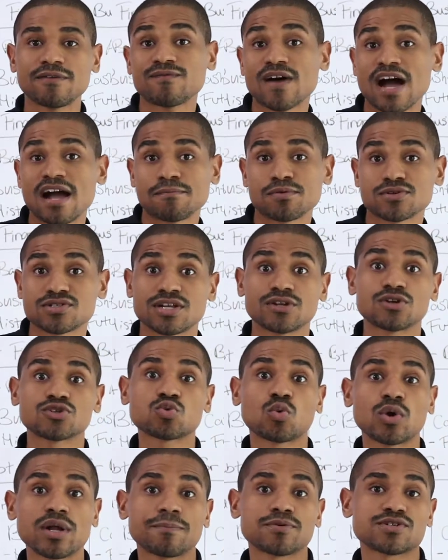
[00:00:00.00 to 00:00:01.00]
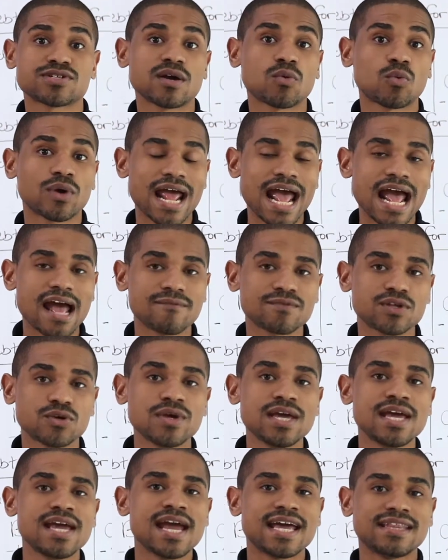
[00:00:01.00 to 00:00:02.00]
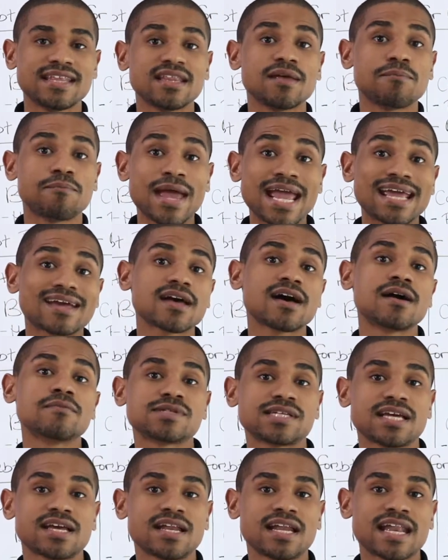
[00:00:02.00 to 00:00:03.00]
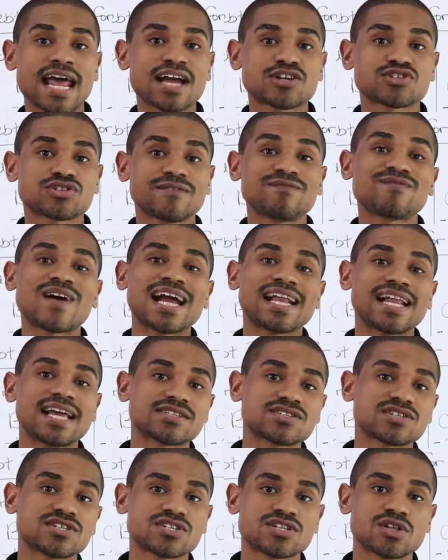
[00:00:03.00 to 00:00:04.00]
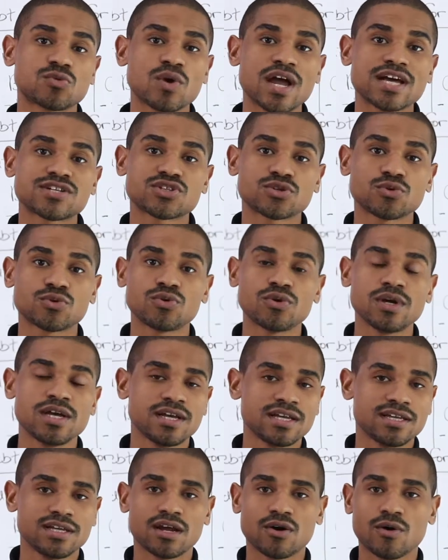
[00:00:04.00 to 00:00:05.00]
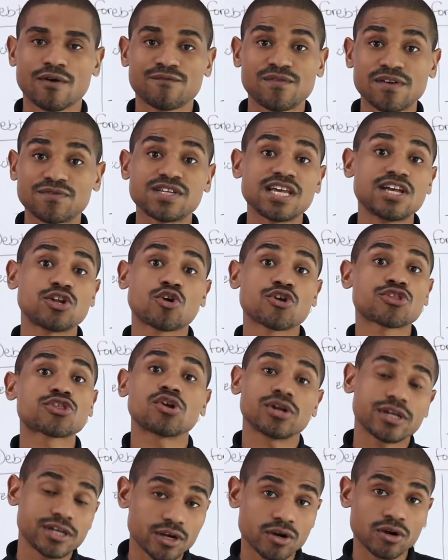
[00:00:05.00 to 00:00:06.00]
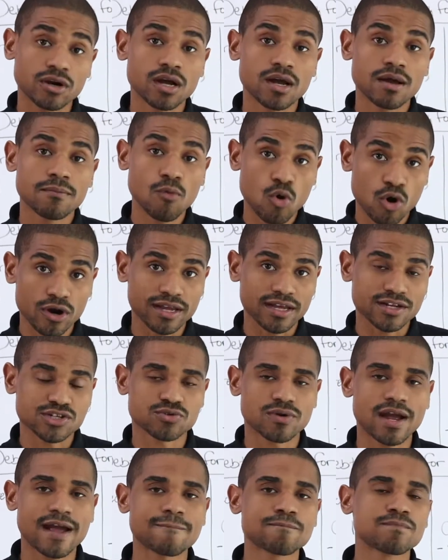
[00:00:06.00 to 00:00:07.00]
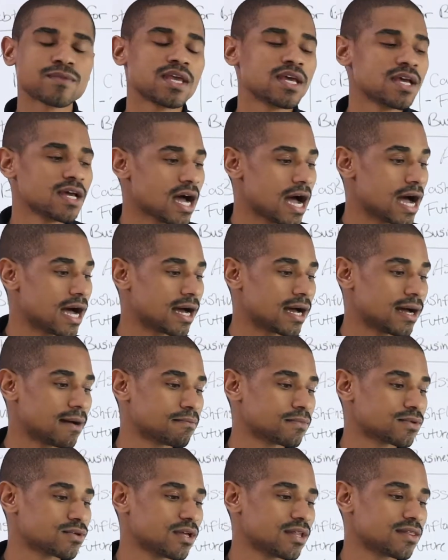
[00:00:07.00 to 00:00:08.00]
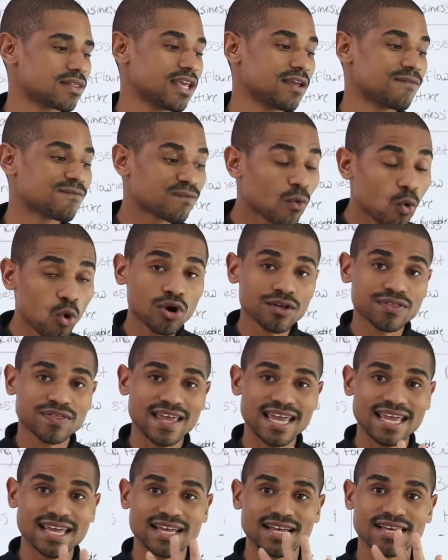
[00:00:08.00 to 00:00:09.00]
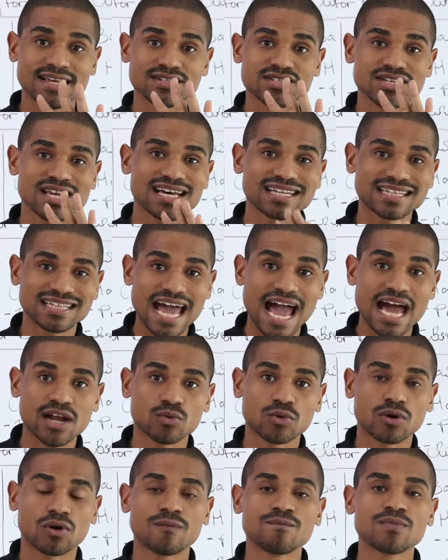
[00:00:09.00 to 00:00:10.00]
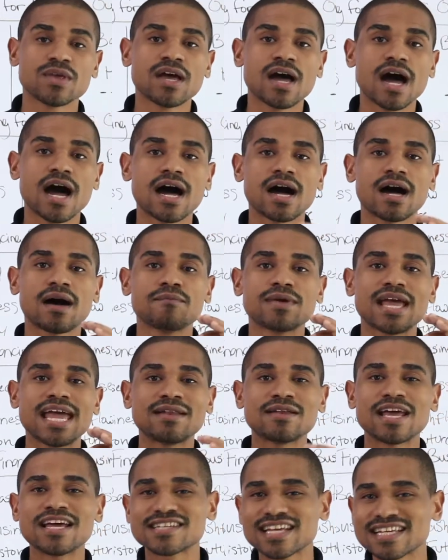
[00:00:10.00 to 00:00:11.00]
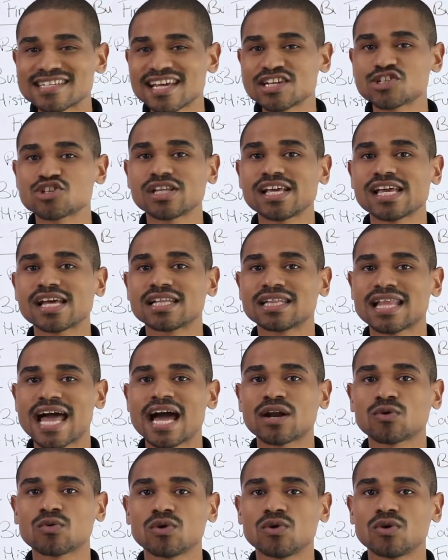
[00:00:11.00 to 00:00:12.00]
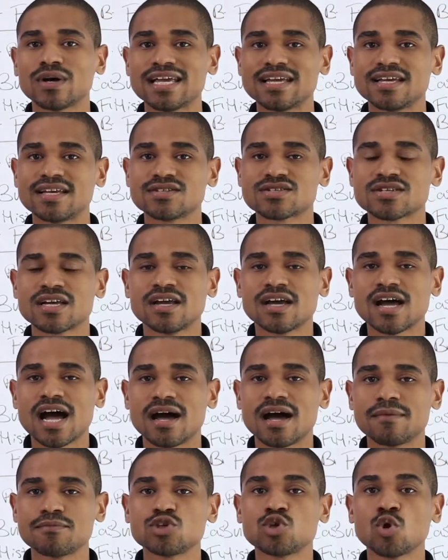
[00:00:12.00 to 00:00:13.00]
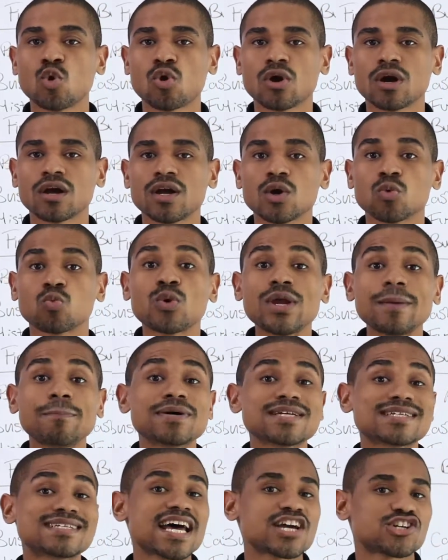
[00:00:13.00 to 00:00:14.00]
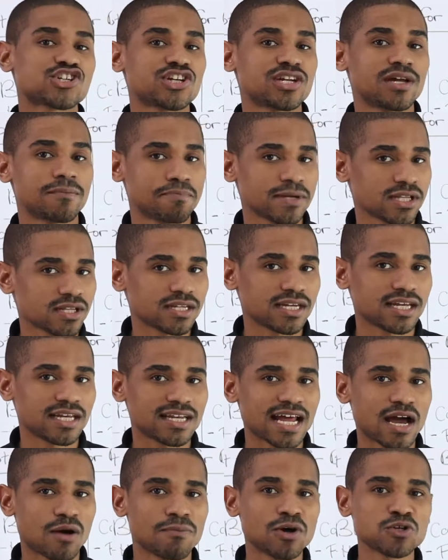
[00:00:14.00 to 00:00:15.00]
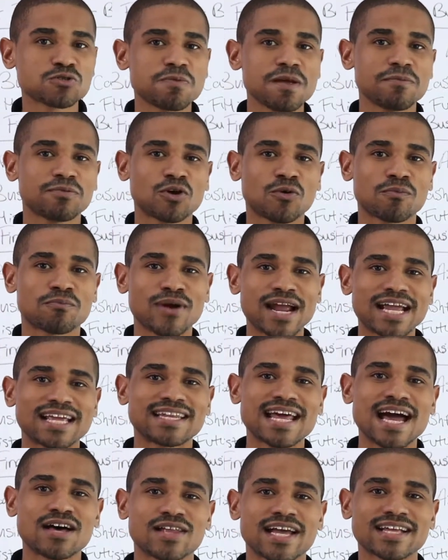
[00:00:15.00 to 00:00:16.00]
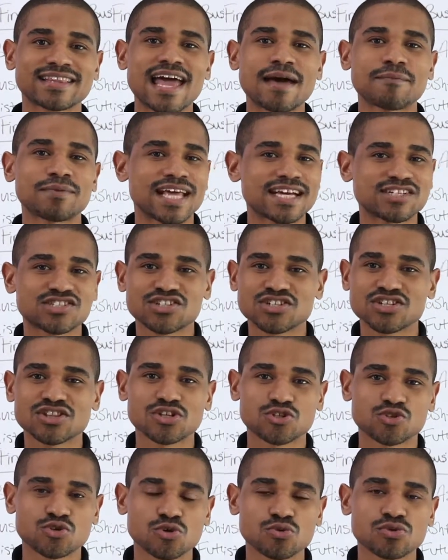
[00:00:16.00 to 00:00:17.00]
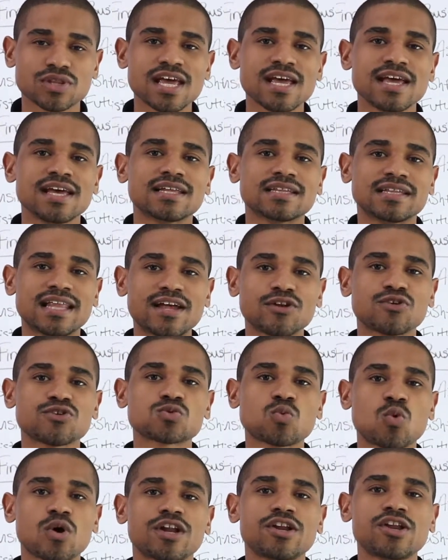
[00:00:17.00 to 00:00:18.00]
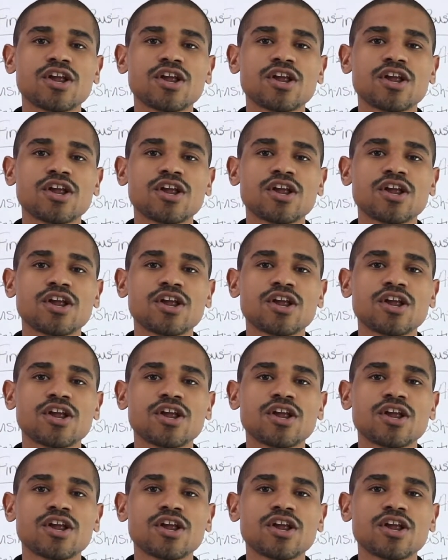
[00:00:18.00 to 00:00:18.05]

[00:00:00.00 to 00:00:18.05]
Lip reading: 5% or 20%, what have you, and then the bank comes in and actually finances the rest through a 15 or a 30-year mortgage, right? The 4th is collateral. And essentially collateral is your repossession ability. Now, most people don't break it down like that, but that's just the truth. Lenders want to